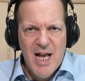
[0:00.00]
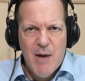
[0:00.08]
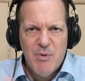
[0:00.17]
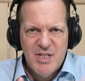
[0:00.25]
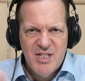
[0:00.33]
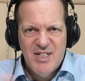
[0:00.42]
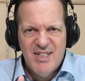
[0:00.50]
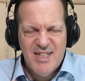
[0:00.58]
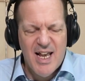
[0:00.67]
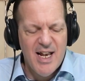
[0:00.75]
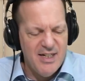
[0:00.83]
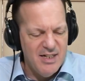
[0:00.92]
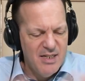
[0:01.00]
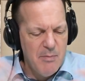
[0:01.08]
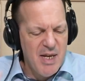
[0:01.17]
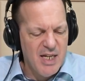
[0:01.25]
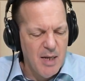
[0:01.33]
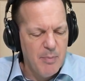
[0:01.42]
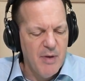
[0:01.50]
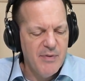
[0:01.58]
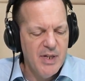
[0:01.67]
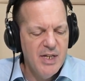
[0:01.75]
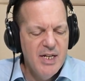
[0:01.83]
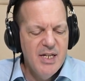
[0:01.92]
how it's designed, the makeup of
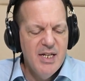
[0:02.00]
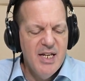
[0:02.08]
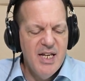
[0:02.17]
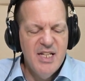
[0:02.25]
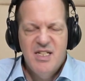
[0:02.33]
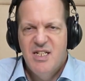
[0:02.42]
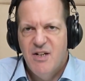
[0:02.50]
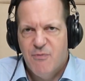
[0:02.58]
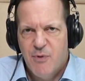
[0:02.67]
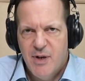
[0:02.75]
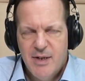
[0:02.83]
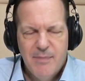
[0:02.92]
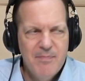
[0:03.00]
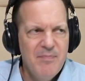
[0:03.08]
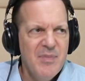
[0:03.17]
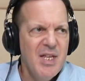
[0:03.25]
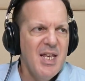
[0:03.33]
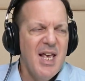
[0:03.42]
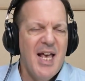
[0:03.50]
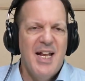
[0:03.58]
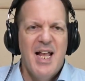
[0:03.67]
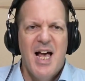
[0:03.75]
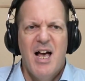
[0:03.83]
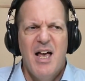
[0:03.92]
it, is different,
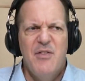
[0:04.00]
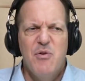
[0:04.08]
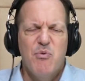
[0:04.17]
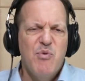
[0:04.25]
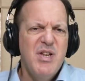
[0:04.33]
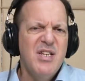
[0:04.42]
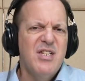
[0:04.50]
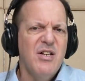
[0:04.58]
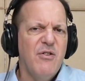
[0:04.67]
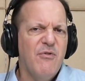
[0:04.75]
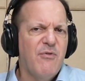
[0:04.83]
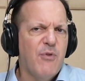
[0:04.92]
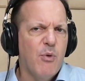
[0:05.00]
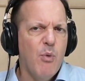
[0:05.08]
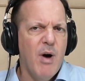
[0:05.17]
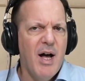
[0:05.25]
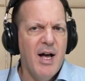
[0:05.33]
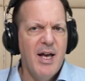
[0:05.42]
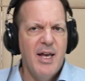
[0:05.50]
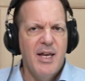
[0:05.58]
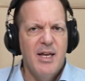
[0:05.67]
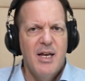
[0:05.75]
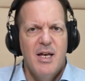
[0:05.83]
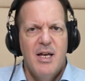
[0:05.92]
and the reason for why